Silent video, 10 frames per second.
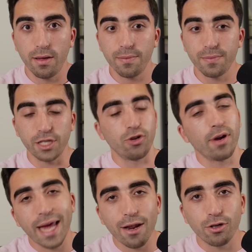
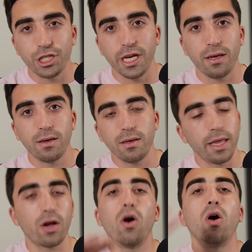exerting energy,
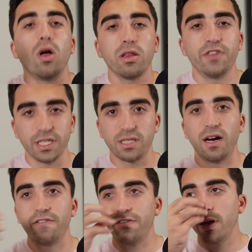like all of this
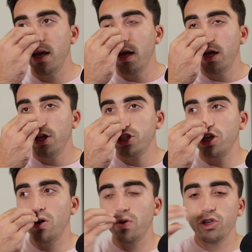stuff.
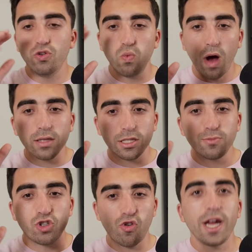So you want some
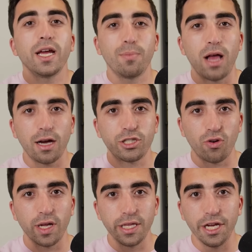training blocks
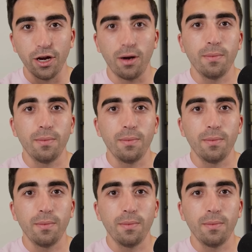during the year